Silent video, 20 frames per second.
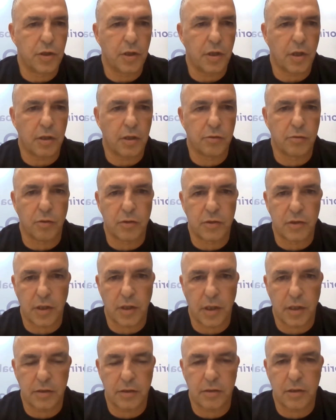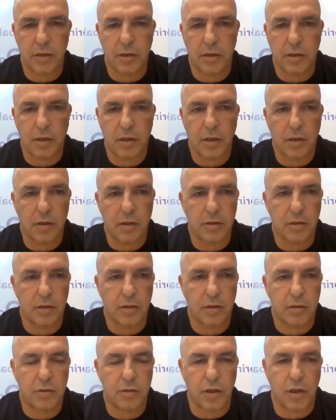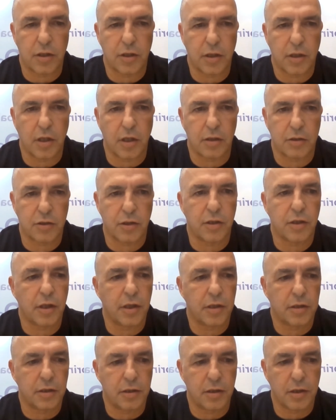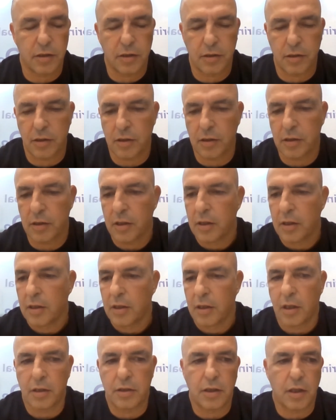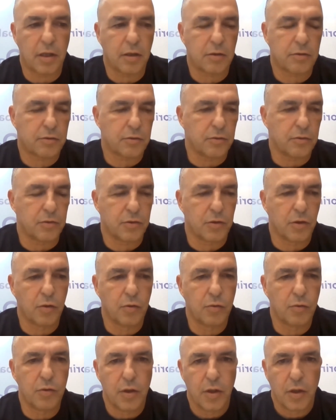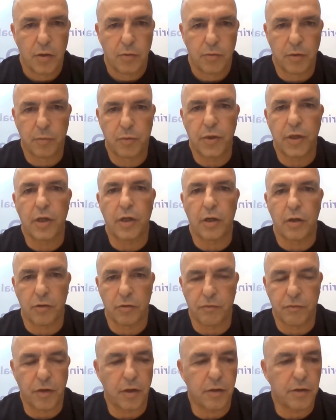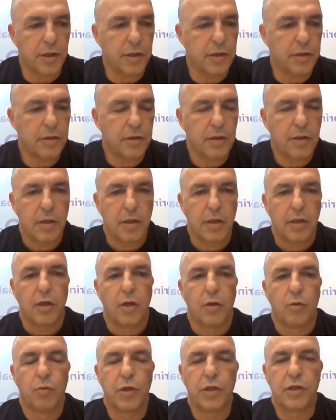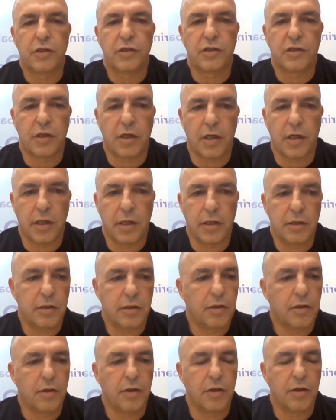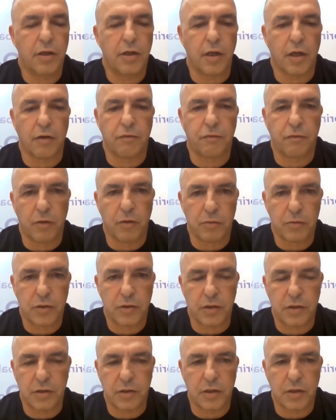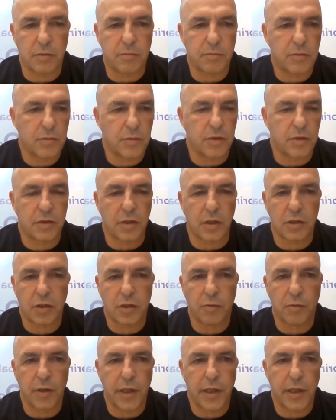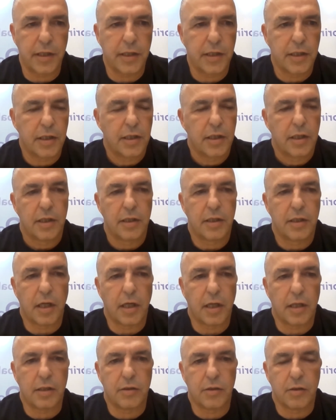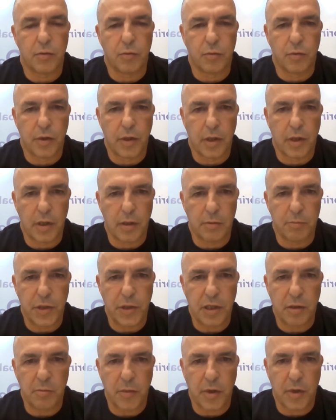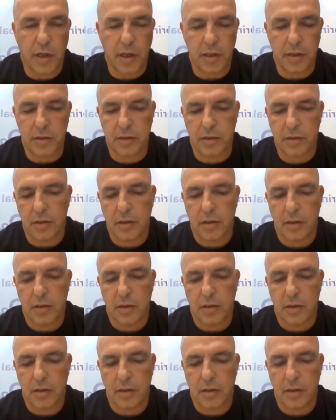hydroxides that are generated at the electrode. So we bring a lot of air in. We design the airflow system in such a way that will minimize